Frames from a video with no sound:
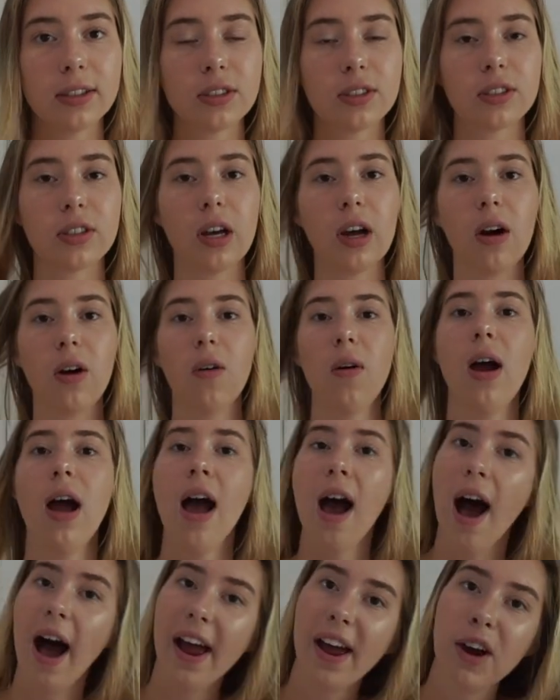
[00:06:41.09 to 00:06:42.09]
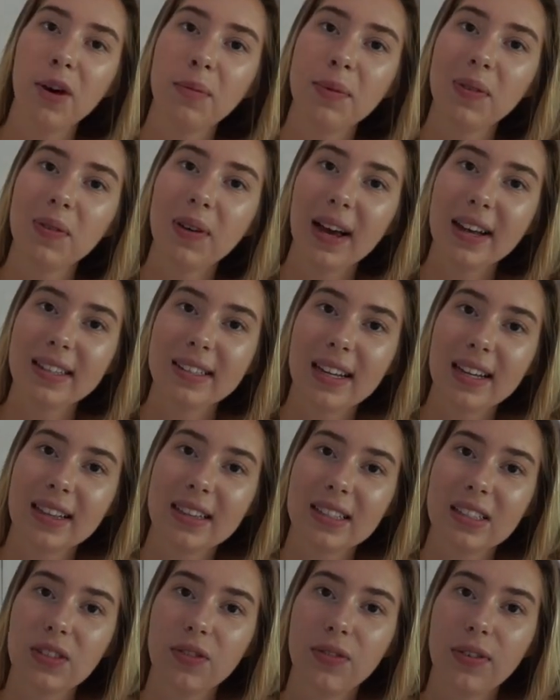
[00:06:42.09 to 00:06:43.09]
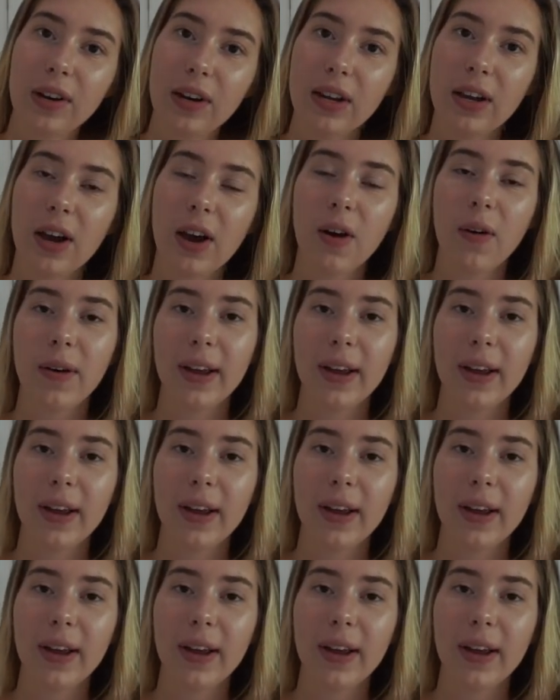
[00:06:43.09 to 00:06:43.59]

So I hope you guys liked this video.